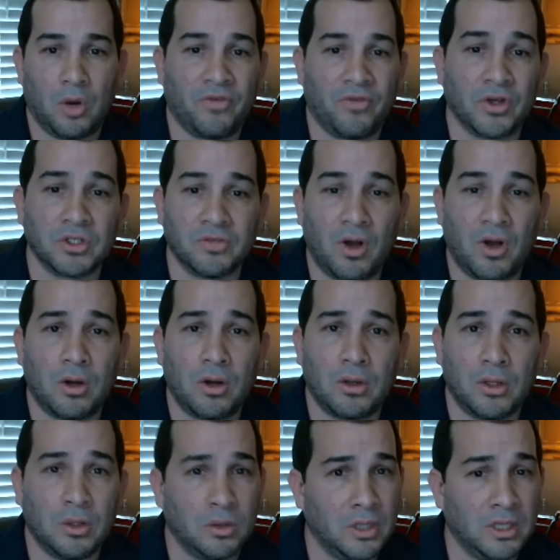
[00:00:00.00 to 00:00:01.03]
first of all,
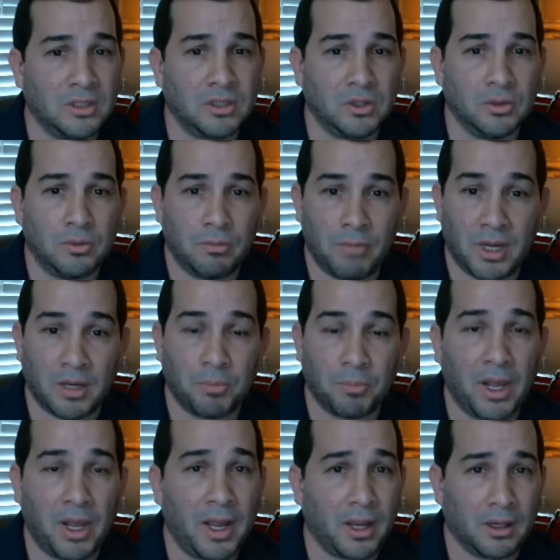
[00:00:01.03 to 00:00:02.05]
you need to make a
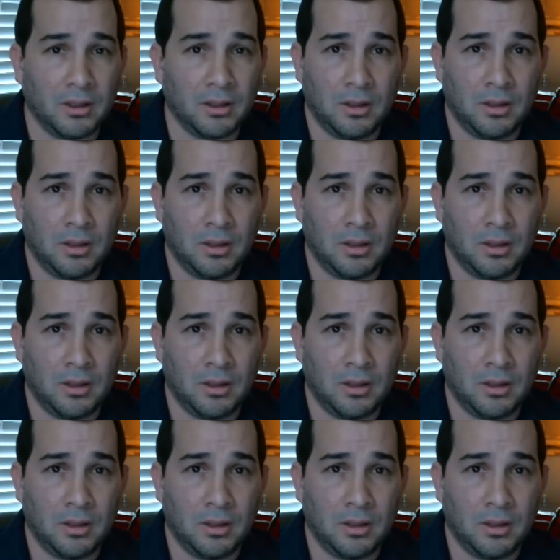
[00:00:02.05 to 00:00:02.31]
plan.